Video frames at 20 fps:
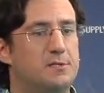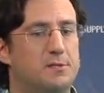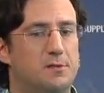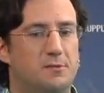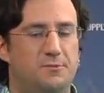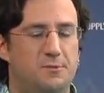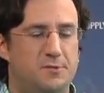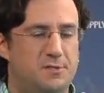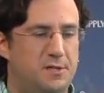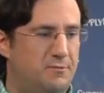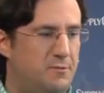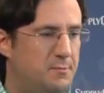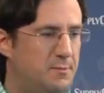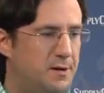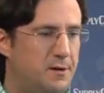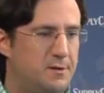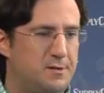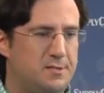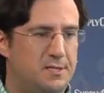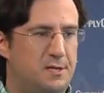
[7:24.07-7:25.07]
So the Food Safety
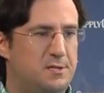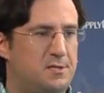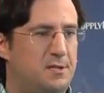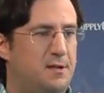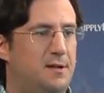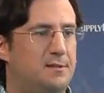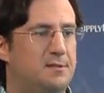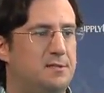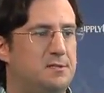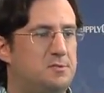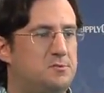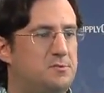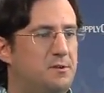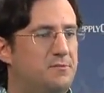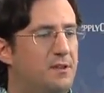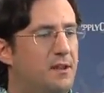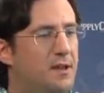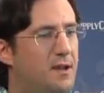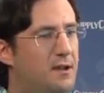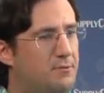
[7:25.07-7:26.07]
Modernization Act has
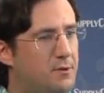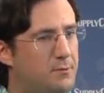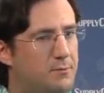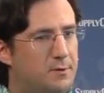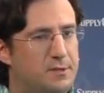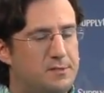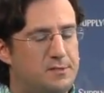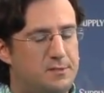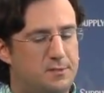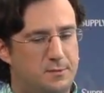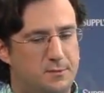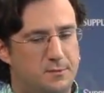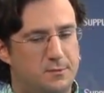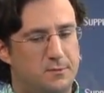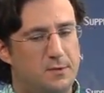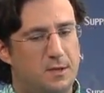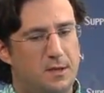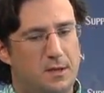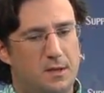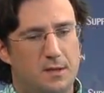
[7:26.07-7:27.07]
driven everyone
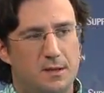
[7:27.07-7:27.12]
to